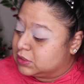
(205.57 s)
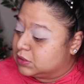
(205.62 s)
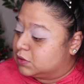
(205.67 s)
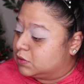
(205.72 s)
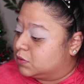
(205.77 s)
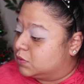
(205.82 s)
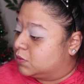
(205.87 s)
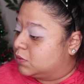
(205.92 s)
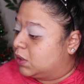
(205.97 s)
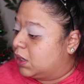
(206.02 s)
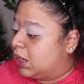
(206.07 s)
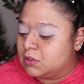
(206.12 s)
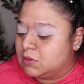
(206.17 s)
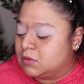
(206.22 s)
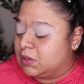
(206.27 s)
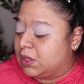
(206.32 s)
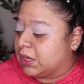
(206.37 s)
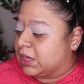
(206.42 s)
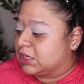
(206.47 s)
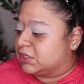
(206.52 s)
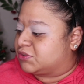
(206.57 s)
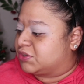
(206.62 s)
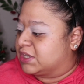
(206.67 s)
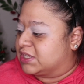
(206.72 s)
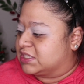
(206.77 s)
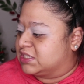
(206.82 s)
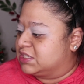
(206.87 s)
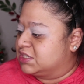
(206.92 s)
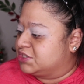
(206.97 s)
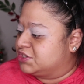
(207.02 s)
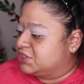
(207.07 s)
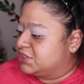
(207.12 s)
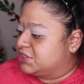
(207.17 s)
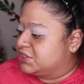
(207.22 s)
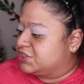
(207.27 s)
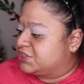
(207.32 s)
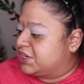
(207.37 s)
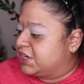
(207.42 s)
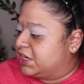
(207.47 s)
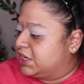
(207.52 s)
to do like a transition
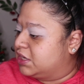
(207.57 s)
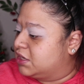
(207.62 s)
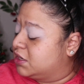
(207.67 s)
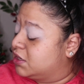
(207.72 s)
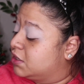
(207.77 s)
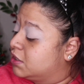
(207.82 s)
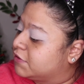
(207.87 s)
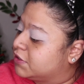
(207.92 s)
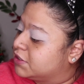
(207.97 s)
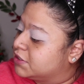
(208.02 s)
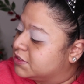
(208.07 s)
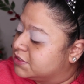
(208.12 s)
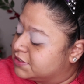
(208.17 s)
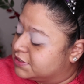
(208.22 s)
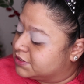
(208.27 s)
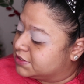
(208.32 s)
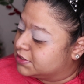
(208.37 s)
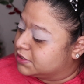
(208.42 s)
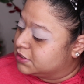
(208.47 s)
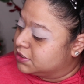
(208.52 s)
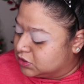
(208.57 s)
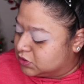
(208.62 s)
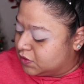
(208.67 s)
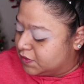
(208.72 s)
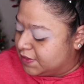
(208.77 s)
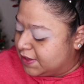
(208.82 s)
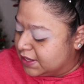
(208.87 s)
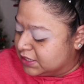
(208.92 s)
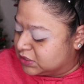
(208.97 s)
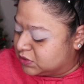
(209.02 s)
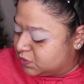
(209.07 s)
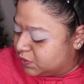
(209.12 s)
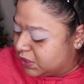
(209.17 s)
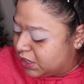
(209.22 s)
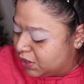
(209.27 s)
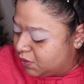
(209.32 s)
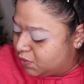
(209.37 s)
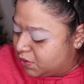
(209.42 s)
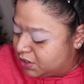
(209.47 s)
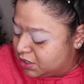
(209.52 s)
shade first. So that's what
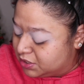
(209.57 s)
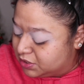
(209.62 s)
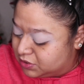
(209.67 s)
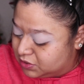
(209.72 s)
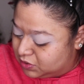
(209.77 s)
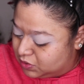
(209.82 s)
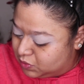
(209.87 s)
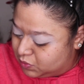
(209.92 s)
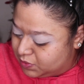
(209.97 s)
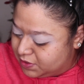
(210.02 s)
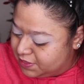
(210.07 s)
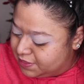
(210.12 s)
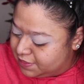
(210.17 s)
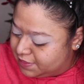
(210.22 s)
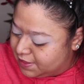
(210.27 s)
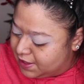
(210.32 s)
I wanna do with